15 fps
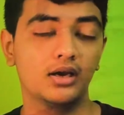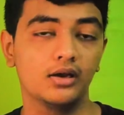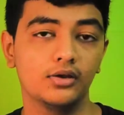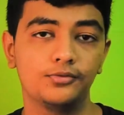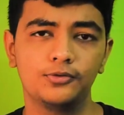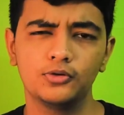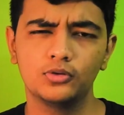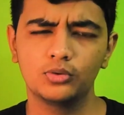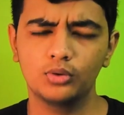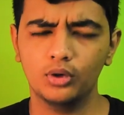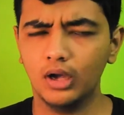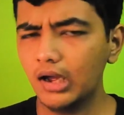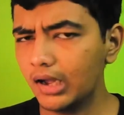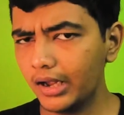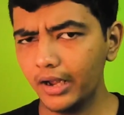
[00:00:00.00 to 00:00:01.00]
If you
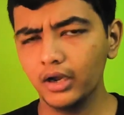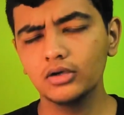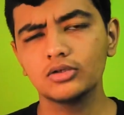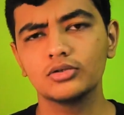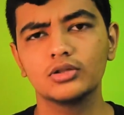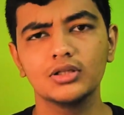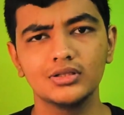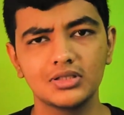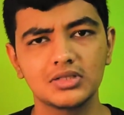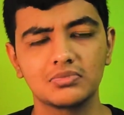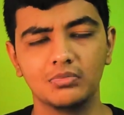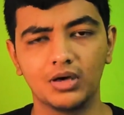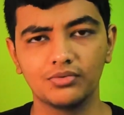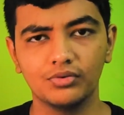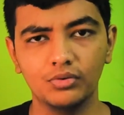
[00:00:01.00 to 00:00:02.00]
are using the
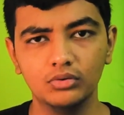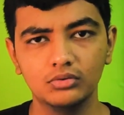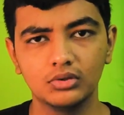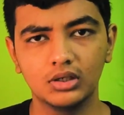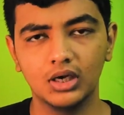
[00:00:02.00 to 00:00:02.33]
smartphone,